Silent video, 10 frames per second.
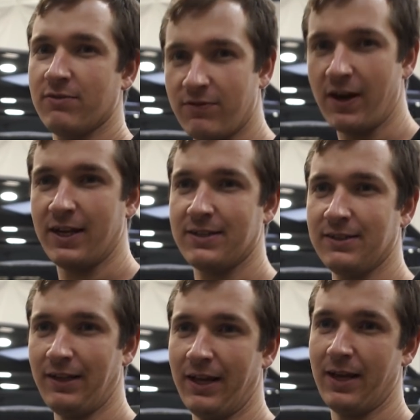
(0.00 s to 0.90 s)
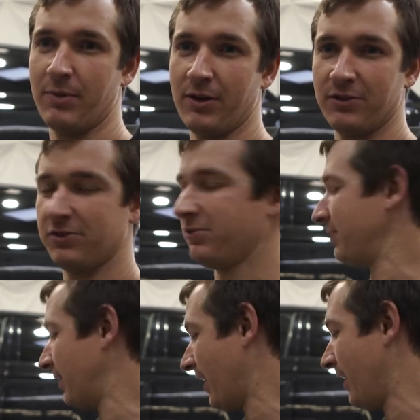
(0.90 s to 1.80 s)
very laborious,
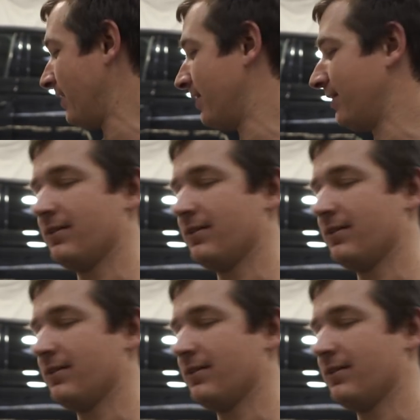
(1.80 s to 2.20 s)
and